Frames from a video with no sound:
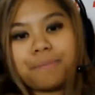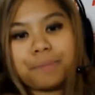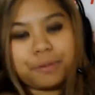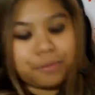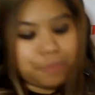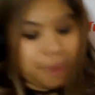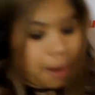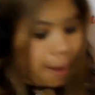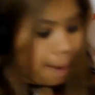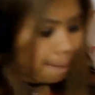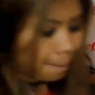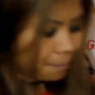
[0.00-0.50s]

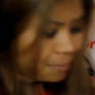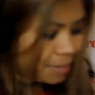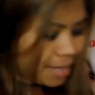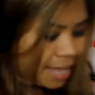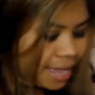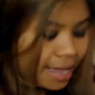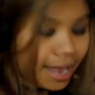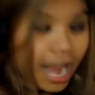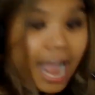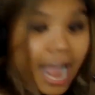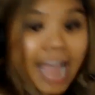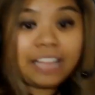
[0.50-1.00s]
prop
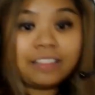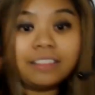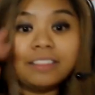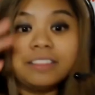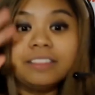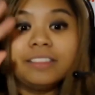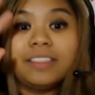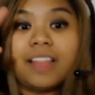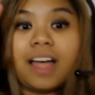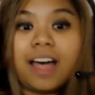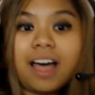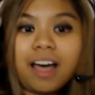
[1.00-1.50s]
that I
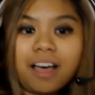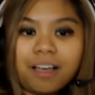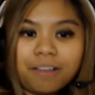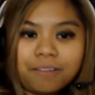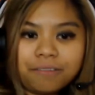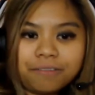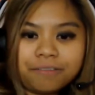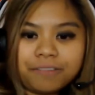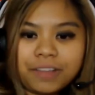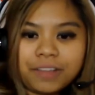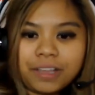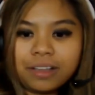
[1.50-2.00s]
love
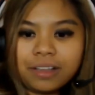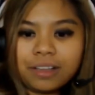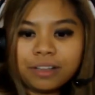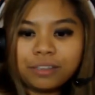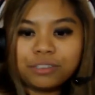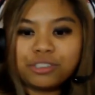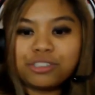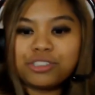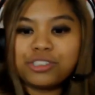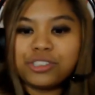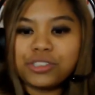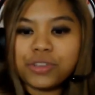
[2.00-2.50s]

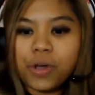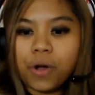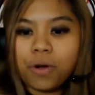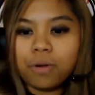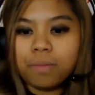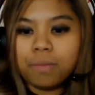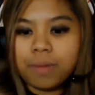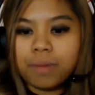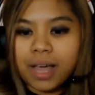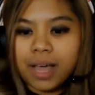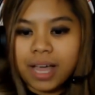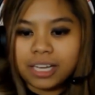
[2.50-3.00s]
so
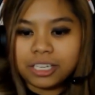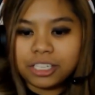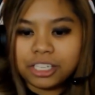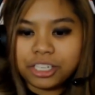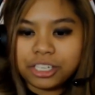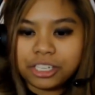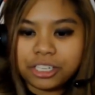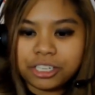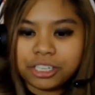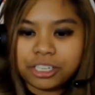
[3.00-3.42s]
much,